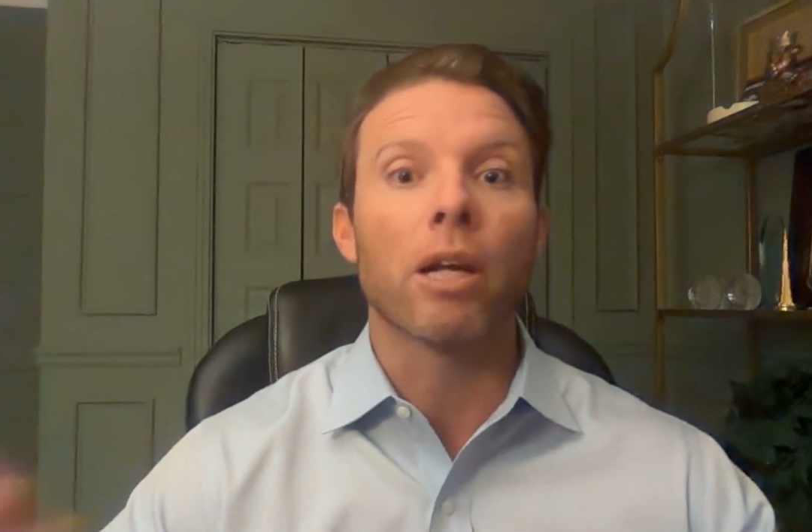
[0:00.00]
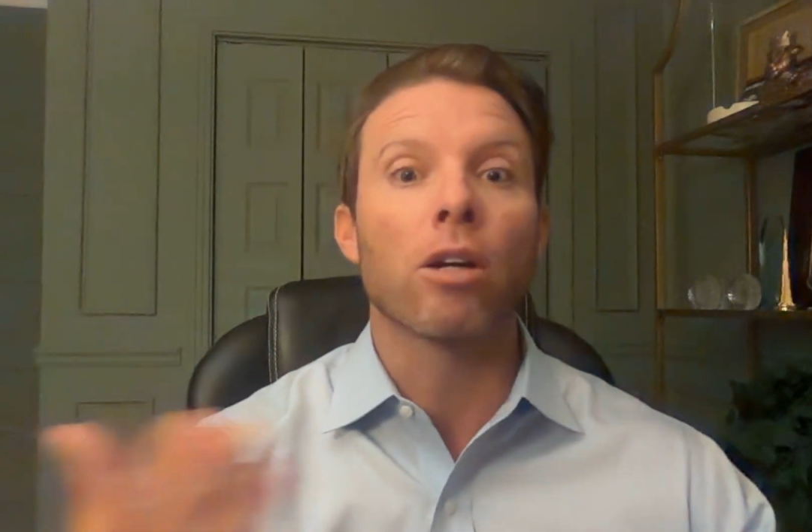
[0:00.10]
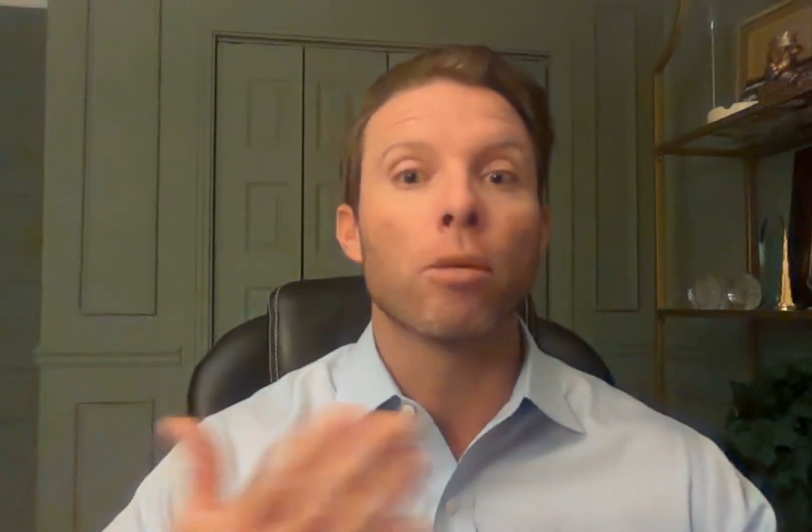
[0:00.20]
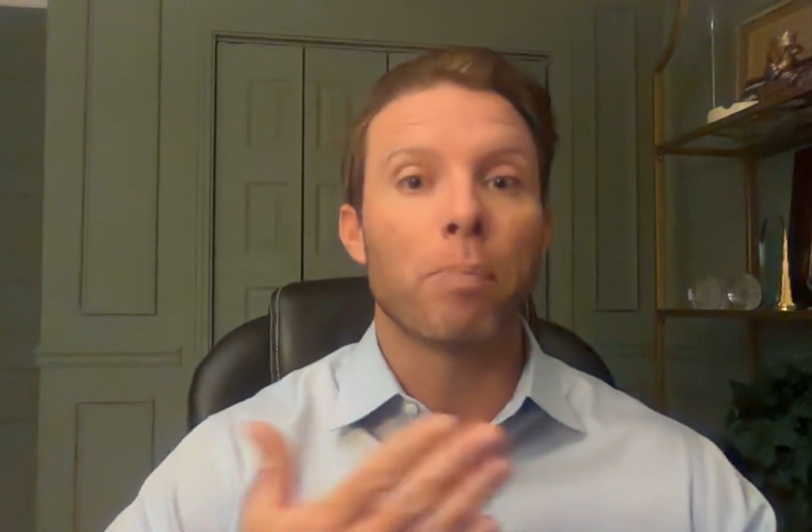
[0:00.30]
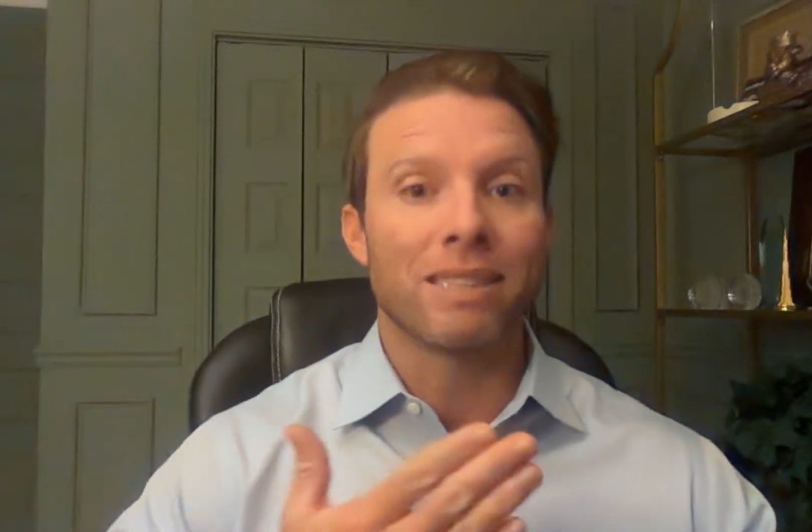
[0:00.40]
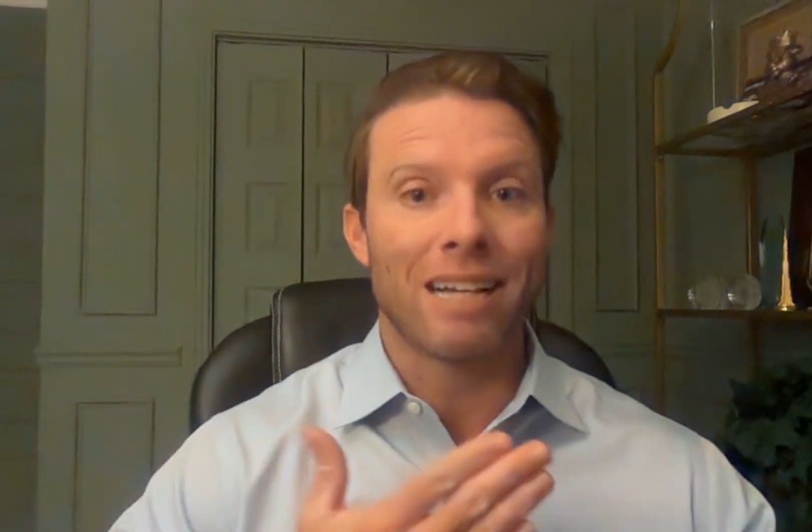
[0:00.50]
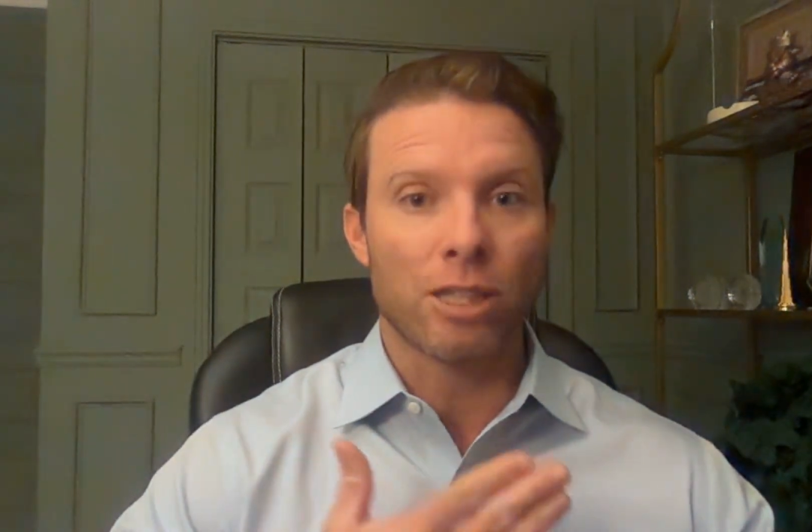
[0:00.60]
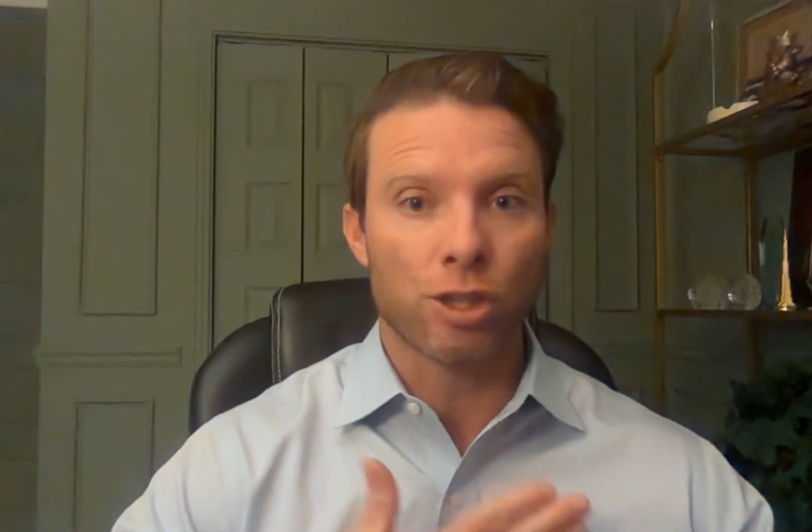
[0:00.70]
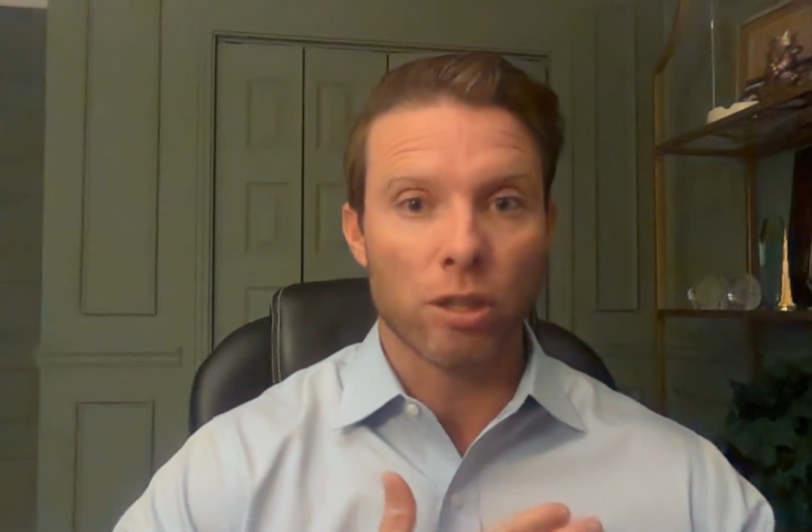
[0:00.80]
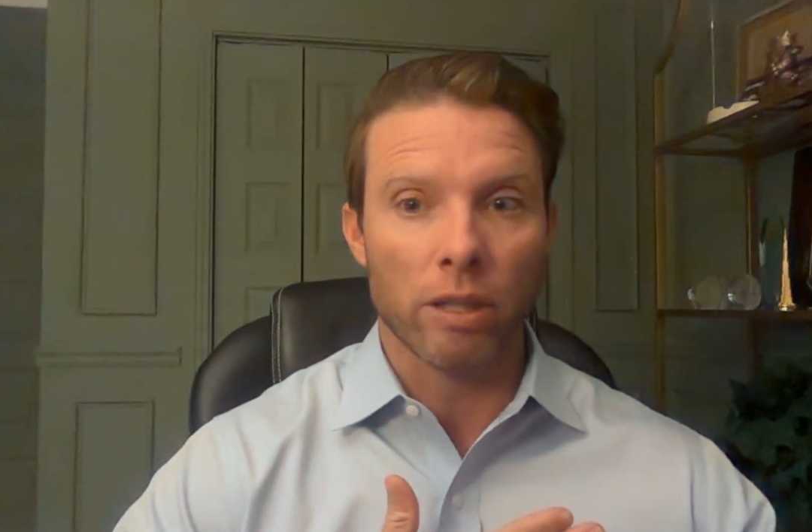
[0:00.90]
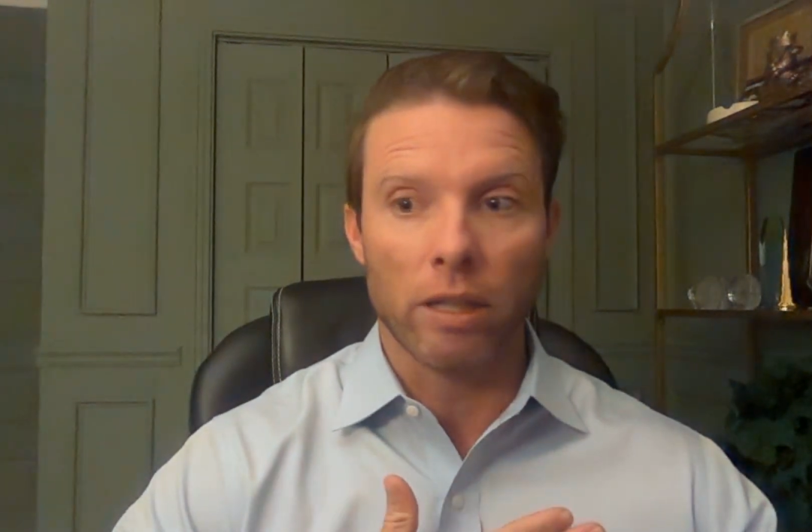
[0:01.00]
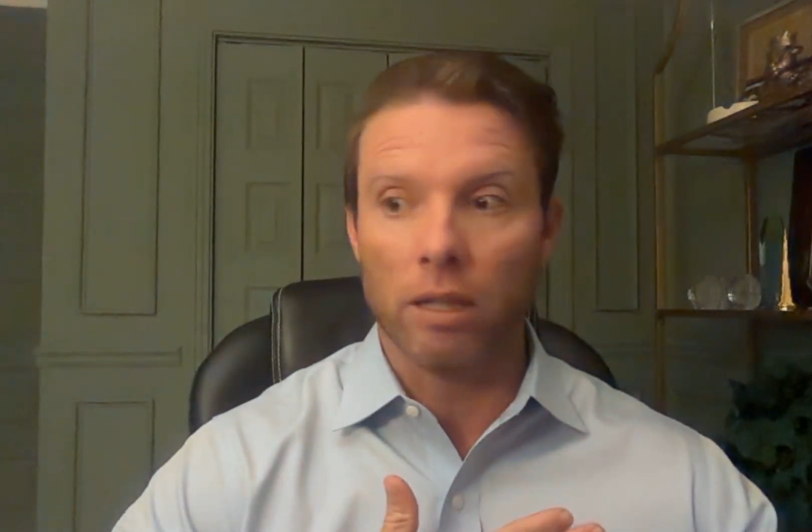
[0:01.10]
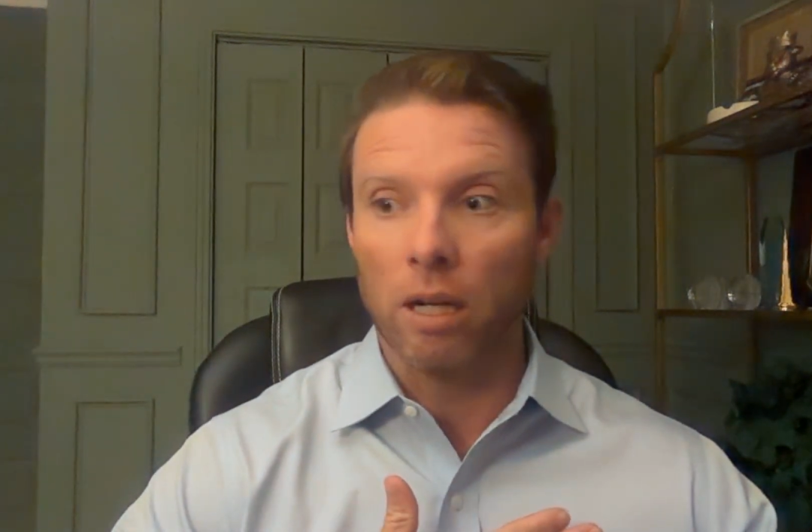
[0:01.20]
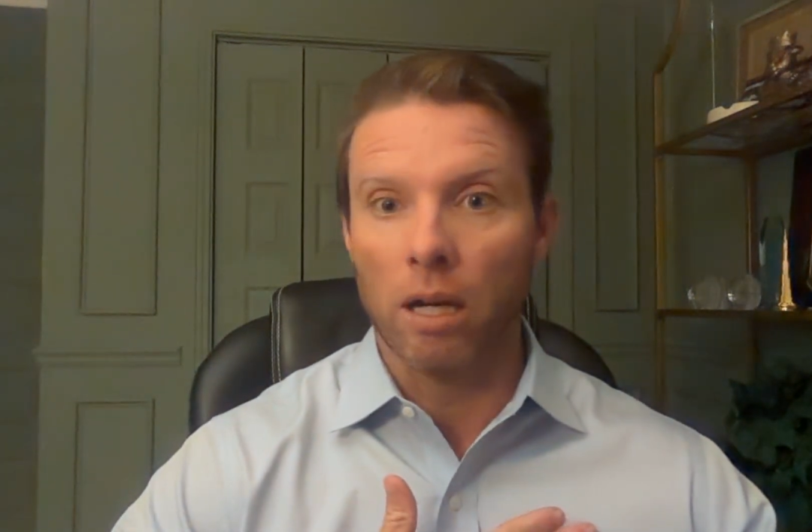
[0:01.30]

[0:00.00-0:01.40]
it could potentially